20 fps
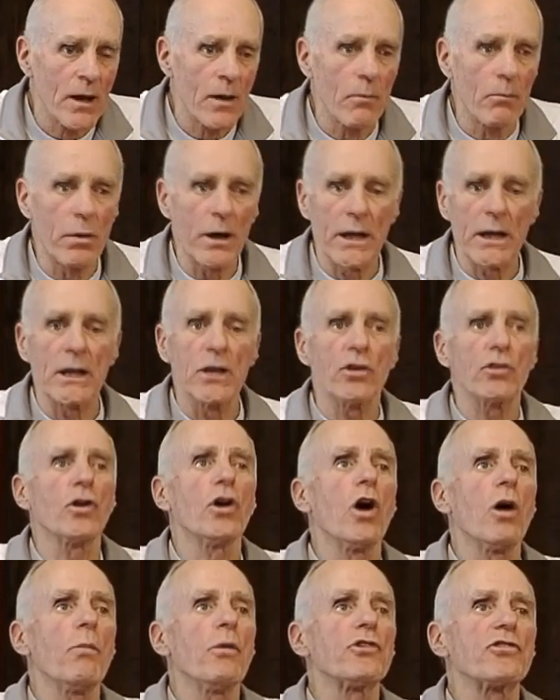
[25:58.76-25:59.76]
But you can
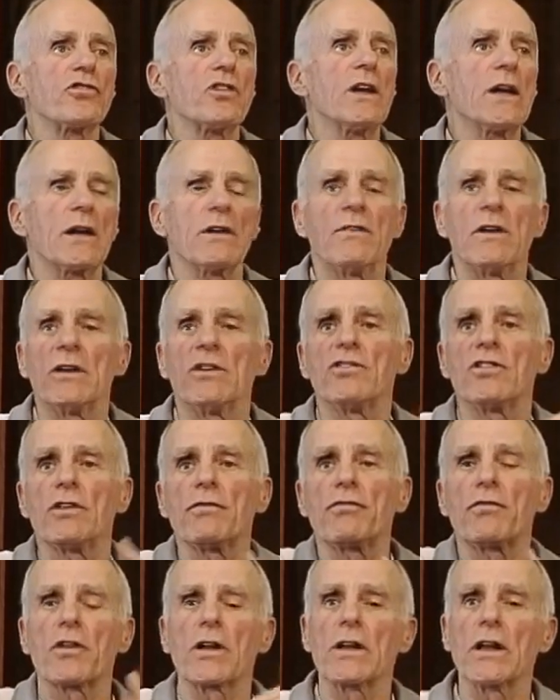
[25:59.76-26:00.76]
almost think of it as
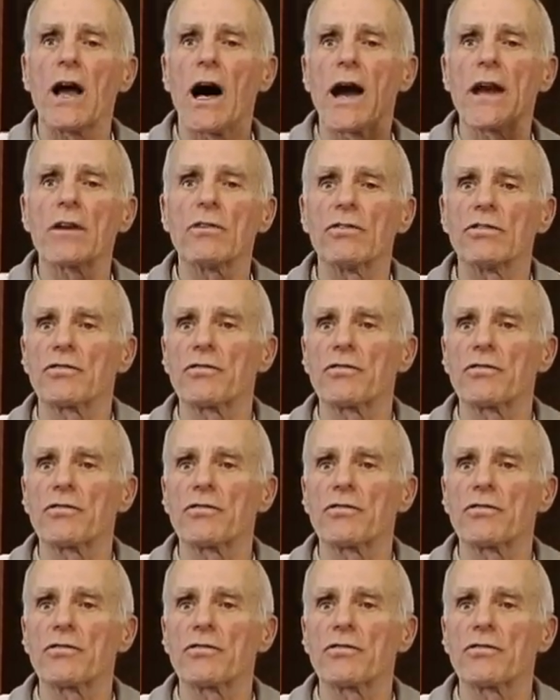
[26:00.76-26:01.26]
if the glider is